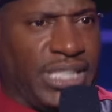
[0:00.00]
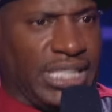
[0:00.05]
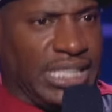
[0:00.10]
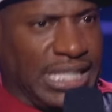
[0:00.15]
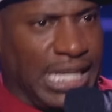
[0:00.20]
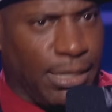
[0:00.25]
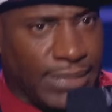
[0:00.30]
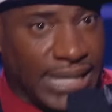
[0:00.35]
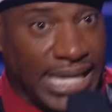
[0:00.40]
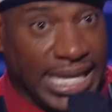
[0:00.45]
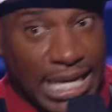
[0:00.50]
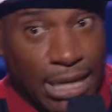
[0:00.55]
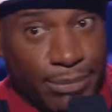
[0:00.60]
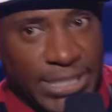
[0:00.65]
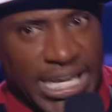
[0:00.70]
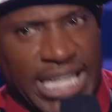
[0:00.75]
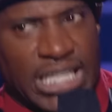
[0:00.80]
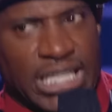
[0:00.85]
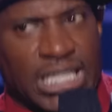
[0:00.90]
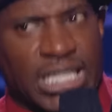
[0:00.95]
And I be like, I'm
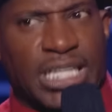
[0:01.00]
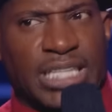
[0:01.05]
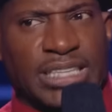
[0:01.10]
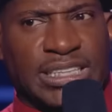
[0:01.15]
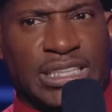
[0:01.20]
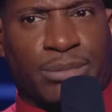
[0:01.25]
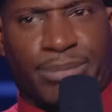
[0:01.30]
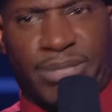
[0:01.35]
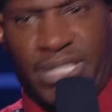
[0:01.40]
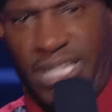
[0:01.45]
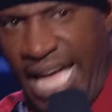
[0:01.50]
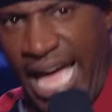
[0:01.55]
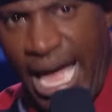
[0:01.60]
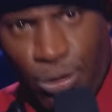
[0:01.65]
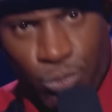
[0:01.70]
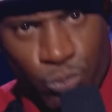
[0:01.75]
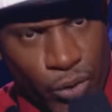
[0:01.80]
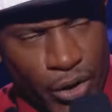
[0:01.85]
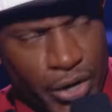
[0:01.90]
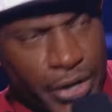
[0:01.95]
not a customer. I
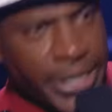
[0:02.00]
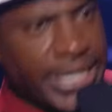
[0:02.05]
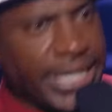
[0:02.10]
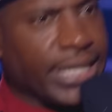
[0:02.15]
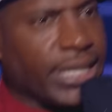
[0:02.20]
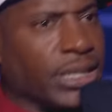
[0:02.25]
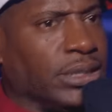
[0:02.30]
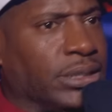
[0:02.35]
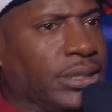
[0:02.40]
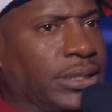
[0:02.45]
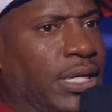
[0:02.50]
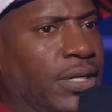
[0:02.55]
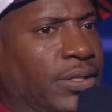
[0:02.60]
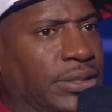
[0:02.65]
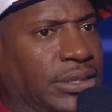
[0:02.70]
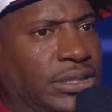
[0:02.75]
work here, you know.